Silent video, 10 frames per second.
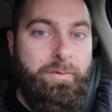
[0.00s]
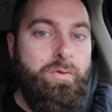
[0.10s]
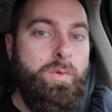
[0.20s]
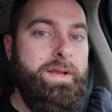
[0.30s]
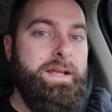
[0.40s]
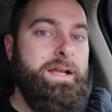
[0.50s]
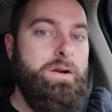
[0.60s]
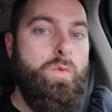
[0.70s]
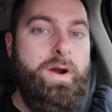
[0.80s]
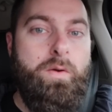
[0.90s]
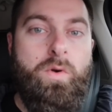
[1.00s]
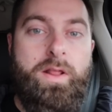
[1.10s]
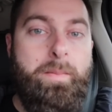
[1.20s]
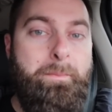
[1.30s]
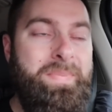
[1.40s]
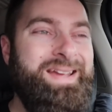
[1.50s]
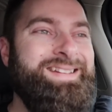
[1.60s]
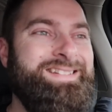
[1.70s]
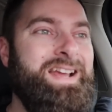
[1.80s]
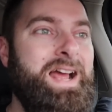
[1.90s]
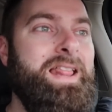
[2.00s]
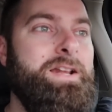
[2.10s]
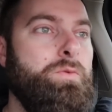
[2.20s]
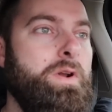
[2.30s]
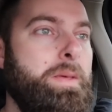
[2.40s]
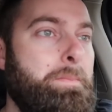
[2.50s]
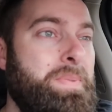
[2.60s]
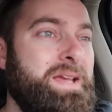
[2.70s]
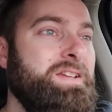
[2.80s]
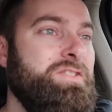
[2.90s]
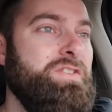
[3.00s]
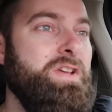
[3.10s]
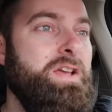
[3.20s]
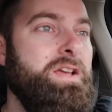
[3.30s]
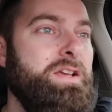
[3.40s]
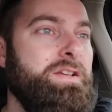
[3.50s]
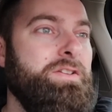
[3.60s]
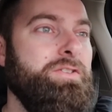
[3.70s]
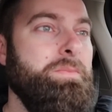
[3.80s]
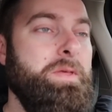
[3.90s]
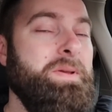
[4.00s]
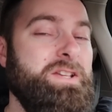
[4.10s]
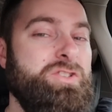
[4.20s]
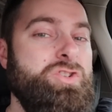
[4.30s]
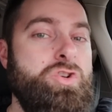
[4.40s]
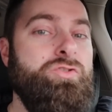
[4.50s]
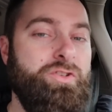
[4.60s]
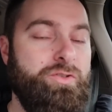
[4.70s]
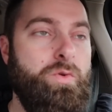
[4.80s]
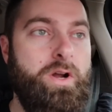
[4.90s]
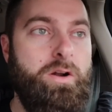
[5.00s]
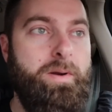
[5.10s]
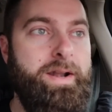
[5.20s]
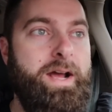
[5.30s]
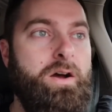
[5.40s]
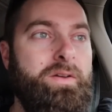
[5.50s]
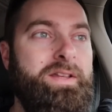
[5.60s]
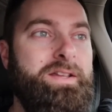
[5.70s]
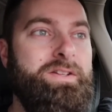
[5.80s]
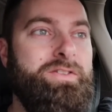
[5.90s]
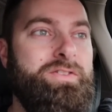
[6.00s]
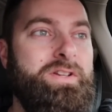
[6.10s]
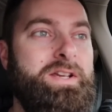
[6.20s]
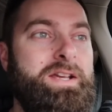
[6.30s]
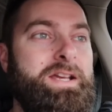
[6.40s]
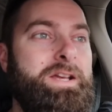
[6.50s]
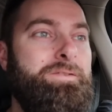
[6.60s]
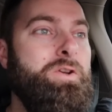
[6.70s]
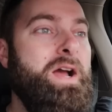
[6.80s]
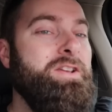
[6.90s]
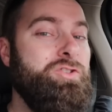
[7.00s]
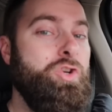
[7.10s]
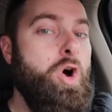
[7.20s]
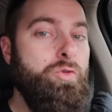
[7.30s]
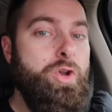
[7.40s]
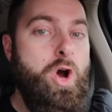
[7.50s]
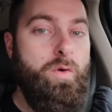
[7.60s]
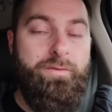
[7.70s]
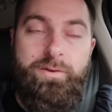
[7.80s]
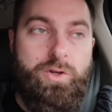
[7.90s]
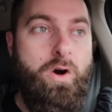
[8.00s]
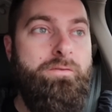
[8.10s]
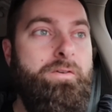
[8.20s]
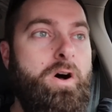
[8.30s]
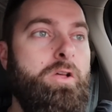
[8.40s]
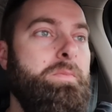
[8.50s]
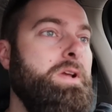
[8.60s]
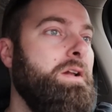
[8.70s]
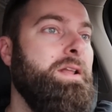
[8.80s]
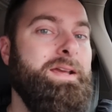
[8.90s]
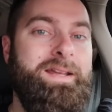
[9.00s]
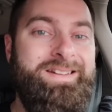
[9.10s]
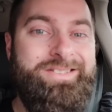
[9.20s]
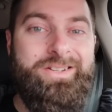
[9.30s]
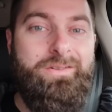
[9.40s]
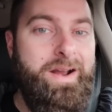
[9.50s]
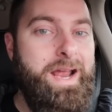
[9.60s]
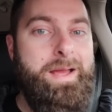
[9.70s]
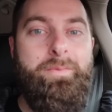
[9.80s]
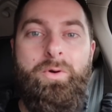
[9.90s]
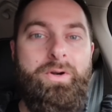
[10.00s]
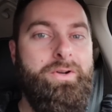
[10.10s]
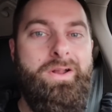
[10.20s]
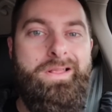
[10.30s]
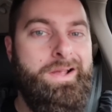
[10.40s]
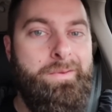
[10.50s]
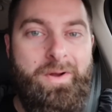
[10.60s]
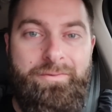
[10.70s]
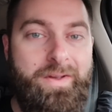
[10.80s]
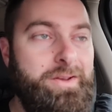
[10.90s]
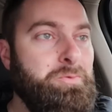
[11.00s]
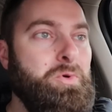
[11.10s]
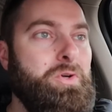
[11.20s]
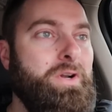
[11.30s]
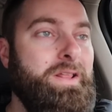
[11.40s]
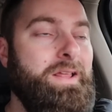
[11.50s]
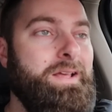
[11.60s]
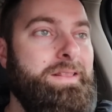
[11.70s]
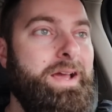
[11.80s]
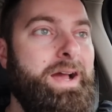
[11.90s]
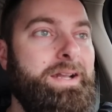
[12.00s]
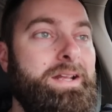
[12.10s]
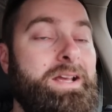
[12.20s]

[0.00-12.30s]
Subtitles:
before we get carried away, one of the biggest highlights, some of the biggest news that's going on right now is, if you guys don't know, if you don't follow me on like Instagram or you're not like on my Facebook or anything like that,